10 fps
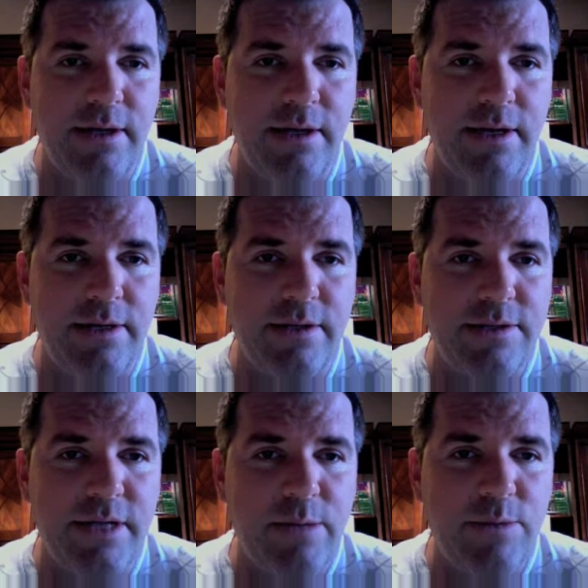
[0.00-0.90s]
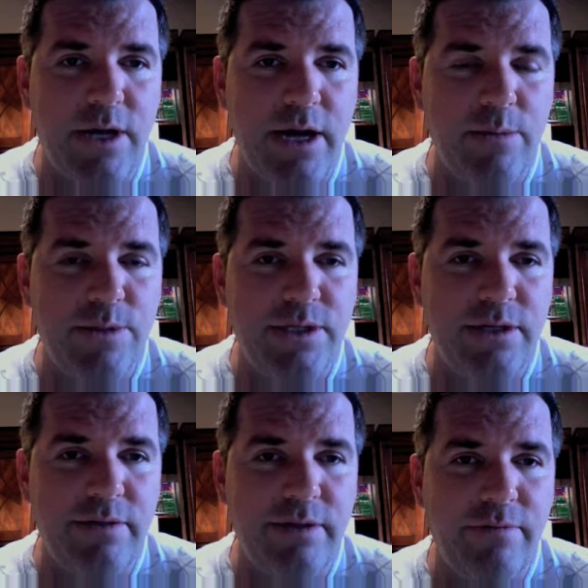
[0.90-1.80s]
And at the same time, see
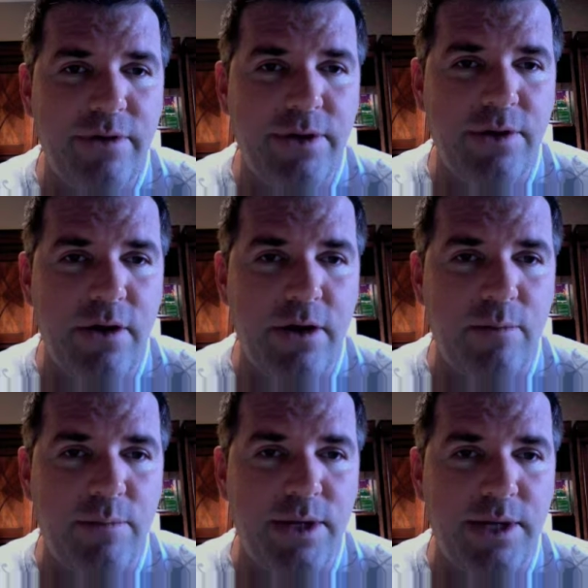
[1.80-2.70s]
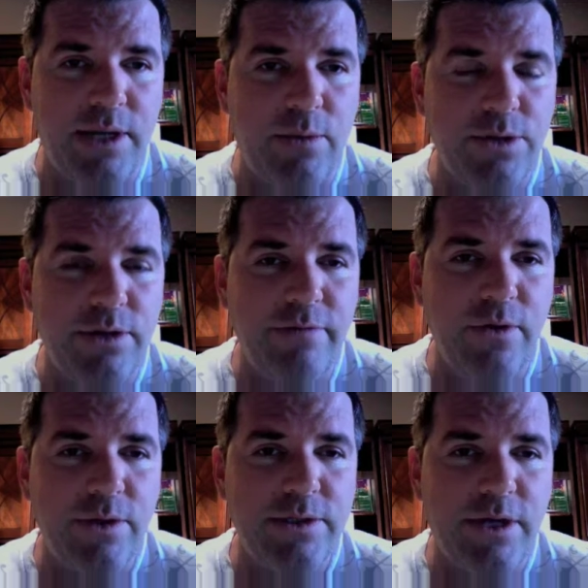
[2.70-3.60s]
if you can feel your heart beating. I want you to
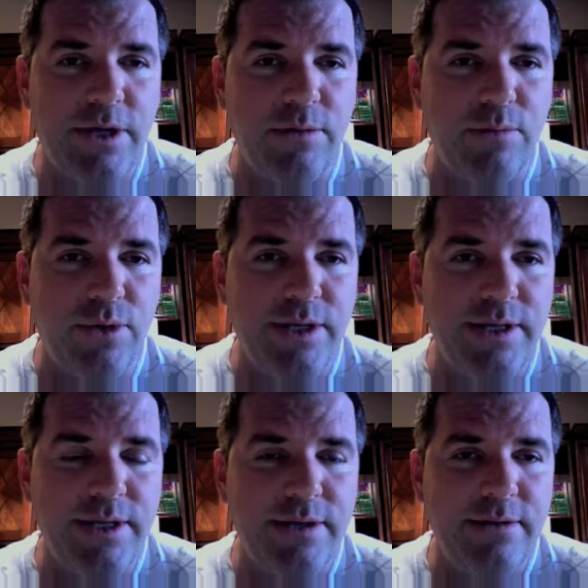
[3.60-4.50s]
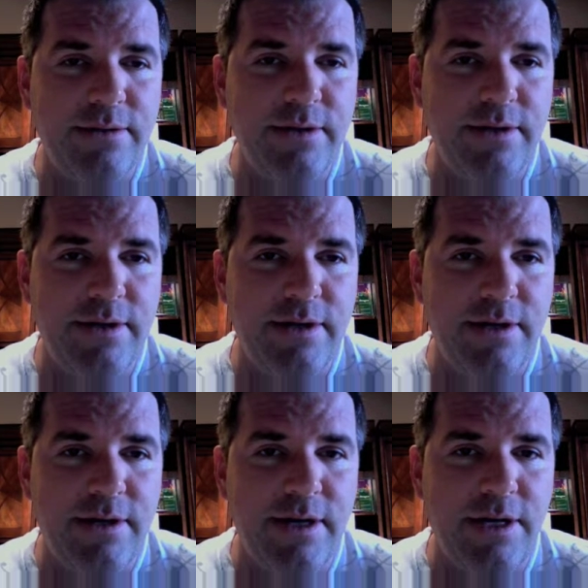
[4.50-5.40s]
focus on your breathing
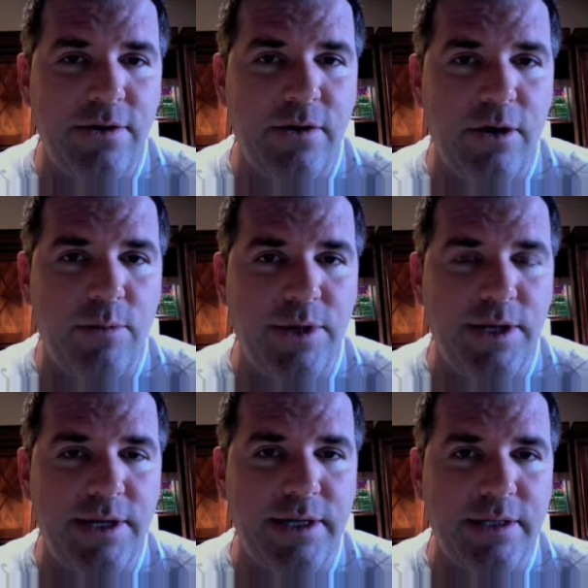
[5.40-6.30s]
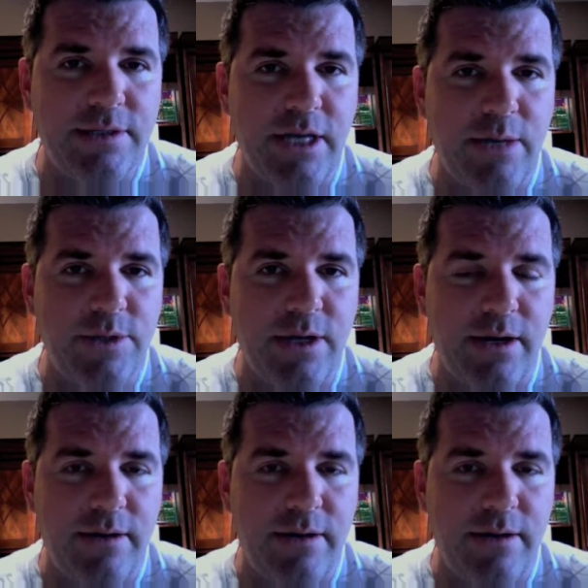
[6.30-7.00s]
and your heart beating at the same time.